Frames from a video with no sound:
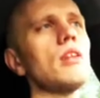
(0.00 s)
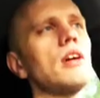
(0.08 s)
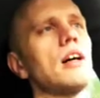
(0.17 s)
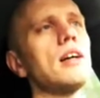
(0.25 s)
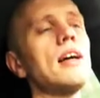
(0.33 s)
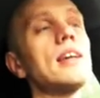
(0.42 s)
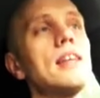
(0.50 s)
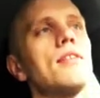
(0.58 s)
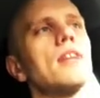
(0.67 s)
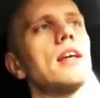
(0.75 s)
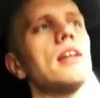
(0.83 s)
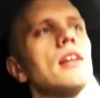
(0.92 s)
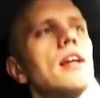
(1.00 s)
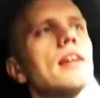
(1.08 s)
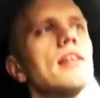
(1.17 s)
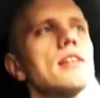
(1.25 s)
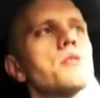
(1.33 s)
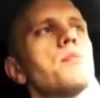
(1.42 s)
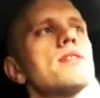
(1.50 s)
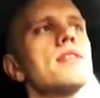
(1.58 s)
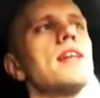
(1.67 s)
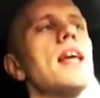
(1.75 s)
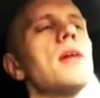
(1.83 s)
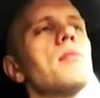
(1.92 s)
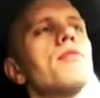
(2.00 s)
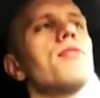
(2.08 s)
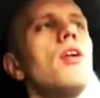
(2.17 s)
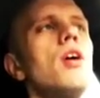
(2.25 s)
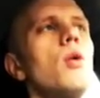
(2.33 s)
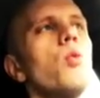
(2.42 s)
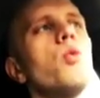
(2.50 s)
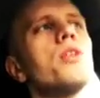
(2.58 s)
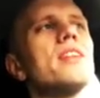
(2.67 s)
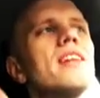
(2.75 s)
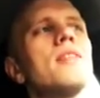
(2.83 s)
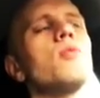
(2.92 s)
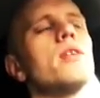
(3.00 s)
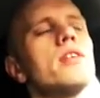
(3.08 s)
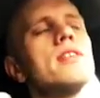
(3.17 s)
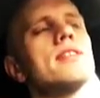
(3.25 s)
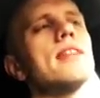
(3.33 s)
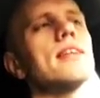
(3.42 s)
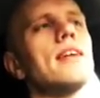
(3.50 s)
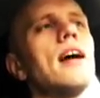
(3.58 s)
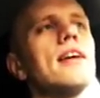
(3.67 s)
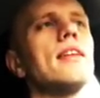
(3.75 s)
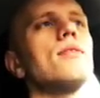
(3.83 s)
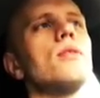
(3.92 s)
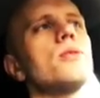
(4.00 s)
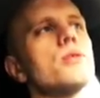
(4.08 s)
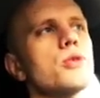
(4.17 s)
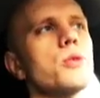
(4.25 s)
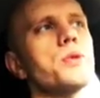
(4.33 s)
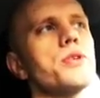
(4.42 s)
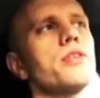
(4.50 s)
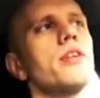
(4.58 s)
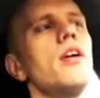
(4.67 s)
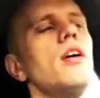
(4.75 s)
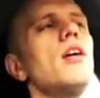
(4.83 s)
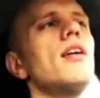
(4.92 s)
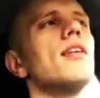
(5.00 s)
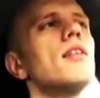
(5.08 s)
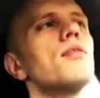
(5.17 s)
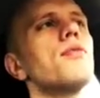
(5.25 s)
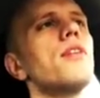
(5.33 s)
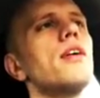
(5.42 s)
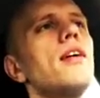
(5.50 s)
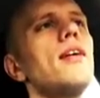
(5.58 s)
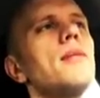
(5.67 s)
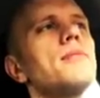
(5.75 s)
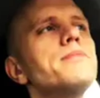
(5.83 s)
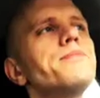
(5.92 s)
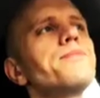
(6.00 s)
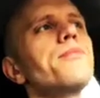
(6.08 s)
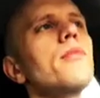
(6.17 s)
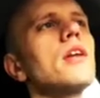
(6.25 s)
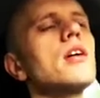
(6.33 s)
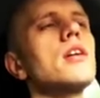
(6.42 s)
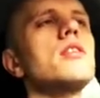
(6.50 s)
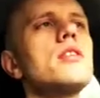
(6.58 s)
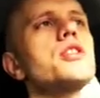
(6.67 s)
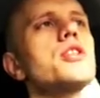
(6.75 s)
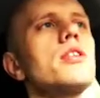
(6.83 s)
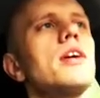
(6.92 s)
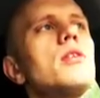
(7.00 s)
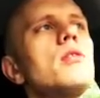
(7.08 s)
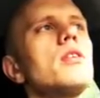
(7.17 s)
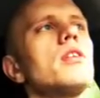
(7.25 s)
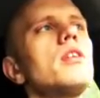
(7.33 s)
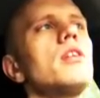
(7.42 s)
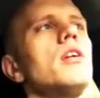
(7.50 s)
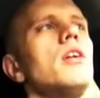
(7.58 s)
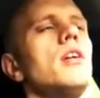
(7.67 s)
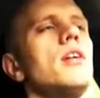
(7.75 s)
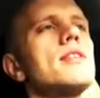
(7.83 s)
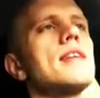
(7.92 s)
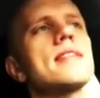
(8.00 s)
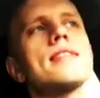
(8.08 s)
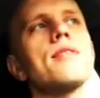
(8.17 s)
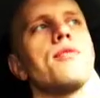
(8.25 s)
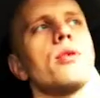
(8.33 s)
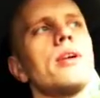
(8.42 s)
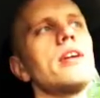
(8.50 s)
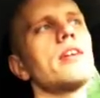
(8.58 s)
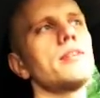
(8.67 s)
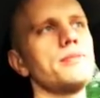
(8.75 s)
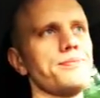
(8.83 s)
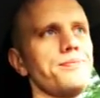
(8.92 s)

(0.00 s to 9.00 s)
and giving it like an explicit name of what is like the high-level description of the condition that you're testing for here.